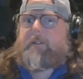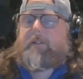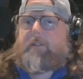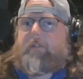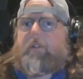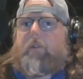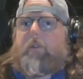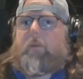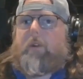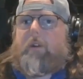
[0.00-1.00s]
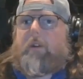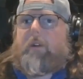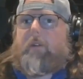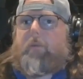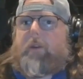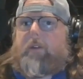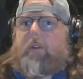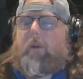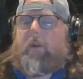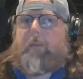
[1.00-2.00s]
So when
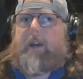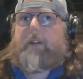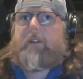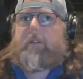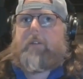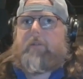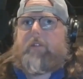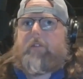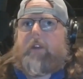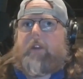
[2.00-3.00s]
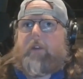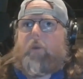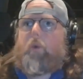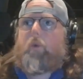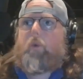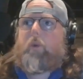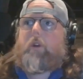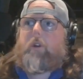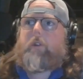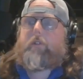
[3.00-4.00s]
going back to saying who
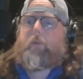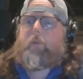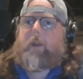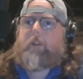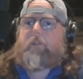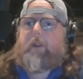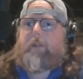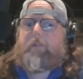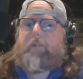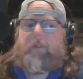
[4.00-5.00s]
could swing a trade for a